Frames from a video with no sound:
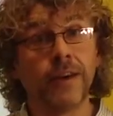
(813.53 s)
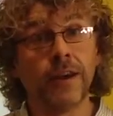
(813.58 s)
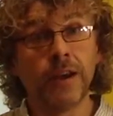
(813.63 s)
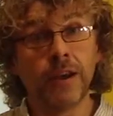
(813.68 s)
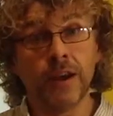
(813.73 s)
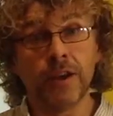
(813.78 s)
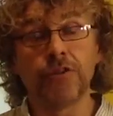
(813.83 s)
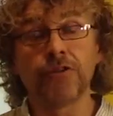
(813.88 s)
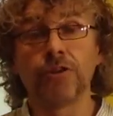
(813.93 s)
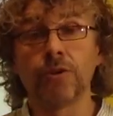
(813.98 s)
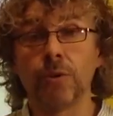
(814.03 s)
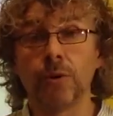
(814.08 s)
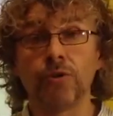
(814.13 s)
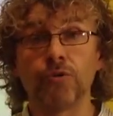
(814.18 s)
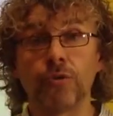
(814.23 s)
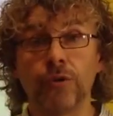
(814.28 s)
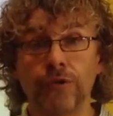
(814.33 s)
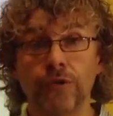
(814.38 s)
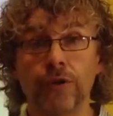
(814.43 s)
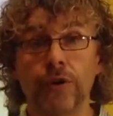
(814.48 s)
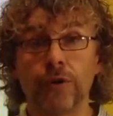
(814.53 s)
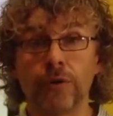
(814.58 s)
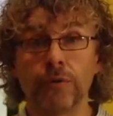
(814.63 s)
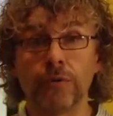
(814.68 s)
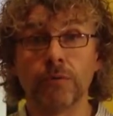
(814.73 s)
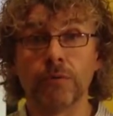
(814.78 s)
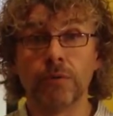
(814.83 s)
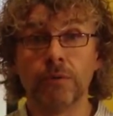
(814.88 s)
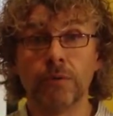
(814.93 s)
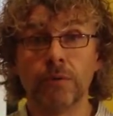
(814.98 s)
One is the internet,
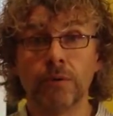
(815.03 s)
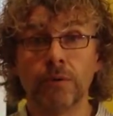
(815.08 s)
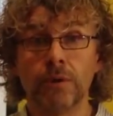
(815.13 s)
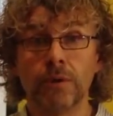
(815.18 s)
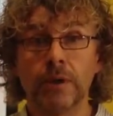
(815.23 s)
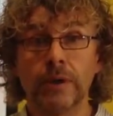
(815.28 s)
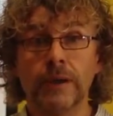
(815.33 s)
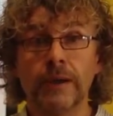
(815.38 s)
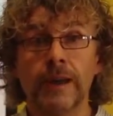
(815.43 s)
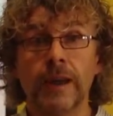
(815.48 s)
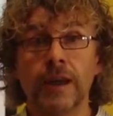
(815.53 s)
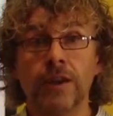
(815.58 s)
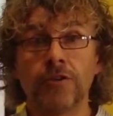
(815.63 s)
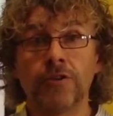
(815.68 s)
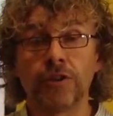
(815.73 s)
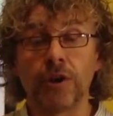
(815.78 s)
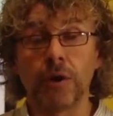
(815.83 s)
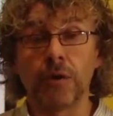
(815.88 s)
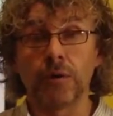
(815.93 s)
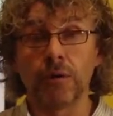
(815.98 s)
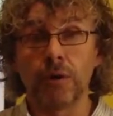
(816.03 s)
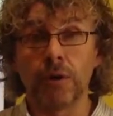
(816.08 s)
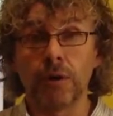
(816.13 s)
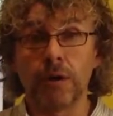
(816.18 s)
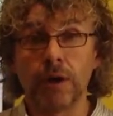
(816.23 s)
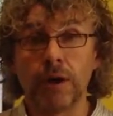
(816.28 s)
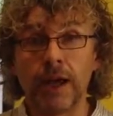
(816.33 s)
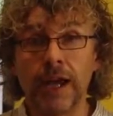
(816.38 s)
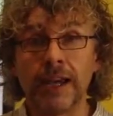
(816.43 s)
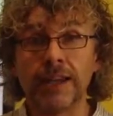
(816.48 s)
and two is referral.
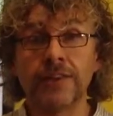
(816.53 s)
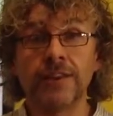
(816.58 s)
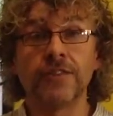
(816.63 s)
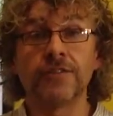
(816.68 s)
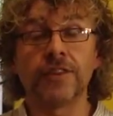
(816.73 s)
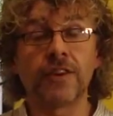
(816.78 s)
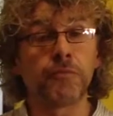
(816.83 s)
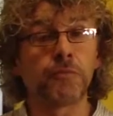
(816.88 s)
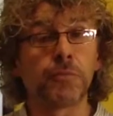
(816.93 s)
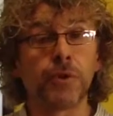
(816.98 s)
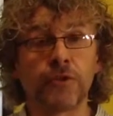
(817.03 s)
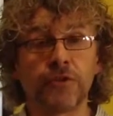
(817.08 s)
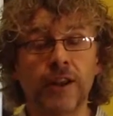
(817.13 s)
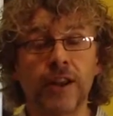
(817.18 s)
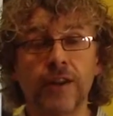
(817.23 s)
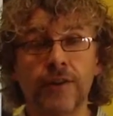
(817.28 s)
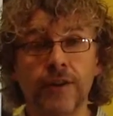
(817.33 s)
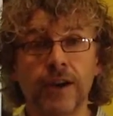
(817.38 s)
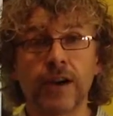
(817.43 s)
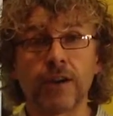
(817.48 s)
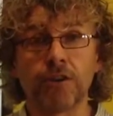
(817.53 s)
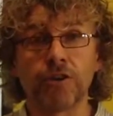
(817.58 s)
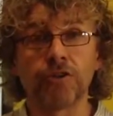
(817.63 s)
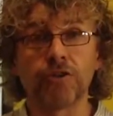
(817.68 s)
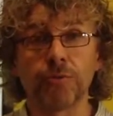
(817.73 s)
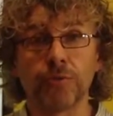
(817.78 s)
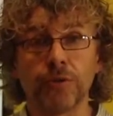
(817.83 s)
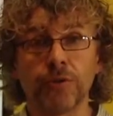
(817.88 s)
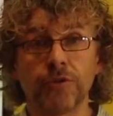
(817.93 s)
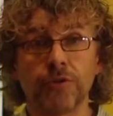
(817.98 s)
So
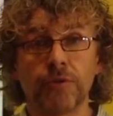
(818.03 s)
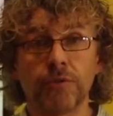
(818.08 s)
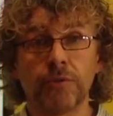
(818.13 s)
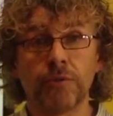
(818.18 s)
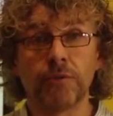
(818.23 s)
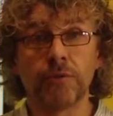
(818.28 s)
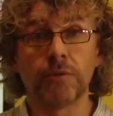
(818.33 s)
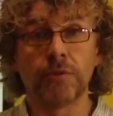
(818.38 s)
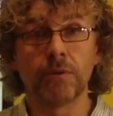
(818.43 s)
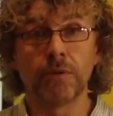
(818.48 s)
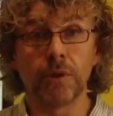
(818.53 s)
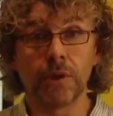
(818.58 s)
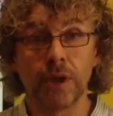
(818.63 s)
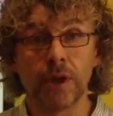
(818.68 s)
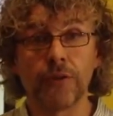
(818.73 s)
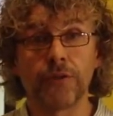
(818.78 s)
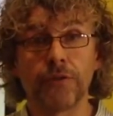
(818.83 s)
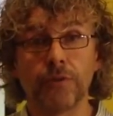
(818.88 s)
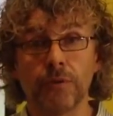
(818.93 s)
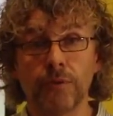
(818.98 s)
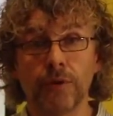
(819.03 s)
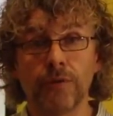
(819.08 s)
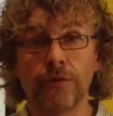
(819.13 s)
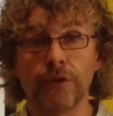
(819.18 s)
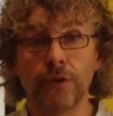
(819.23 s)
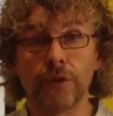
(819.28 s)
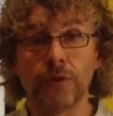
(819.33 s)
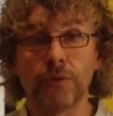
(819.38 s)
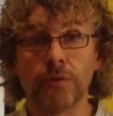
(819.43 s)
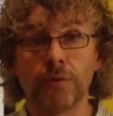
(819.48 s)
87% of our customers
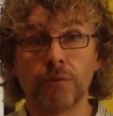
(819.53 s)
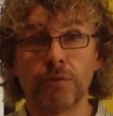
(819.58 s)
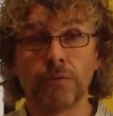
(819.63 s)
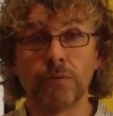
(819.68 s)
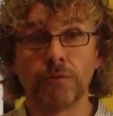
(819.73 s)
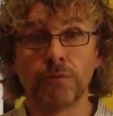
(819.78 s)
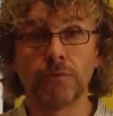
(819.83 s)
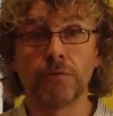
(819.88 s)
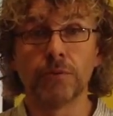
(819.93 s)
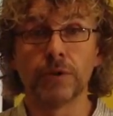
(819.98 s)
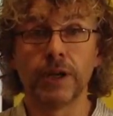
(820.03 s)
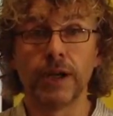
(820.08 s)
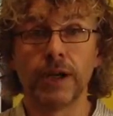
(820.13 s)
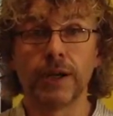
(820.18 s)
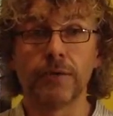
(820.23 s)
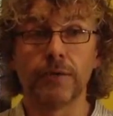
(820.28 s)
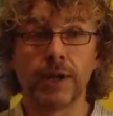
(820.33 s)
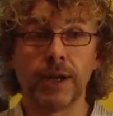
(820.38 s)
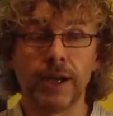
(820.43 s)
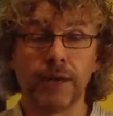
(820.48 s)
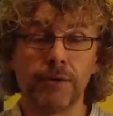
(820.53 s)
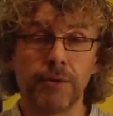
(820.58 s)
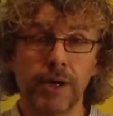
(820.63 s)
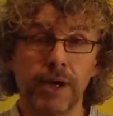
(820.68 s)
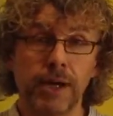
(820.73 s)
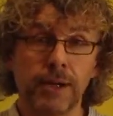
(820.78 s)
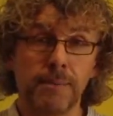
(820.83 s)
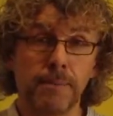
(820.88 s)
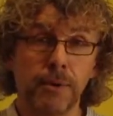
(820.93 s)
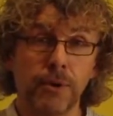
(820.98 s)
are through referral.
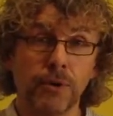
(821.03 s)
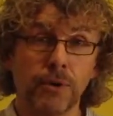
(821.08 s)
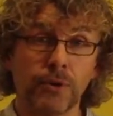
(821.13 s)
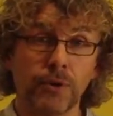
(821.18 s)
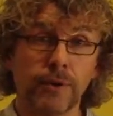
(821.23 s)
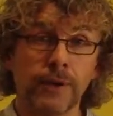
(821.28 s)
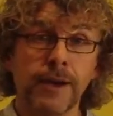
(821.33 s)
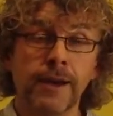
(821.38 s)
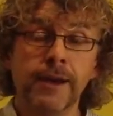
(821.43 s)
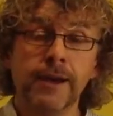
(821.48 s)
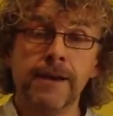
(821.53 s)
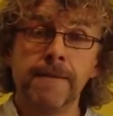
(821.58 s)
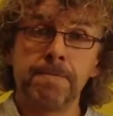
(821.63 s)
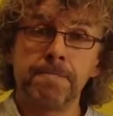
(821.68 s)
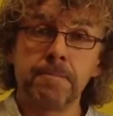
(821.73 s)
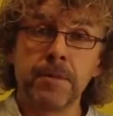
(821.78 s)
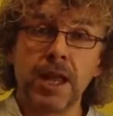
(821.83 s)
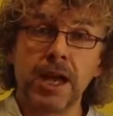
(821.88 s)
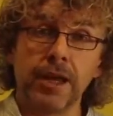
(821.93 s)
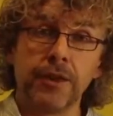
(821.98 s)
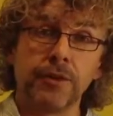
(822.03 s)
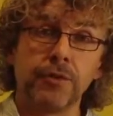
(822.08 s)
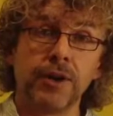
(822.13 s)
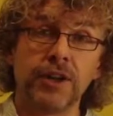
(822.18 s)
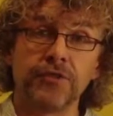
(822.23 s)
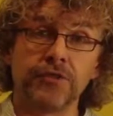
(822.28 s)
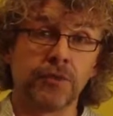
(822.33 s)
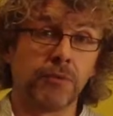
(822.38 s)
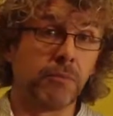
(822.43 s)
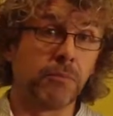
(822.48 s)
Really, really, really
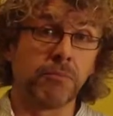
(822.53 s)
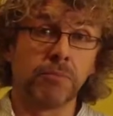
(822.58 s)
important.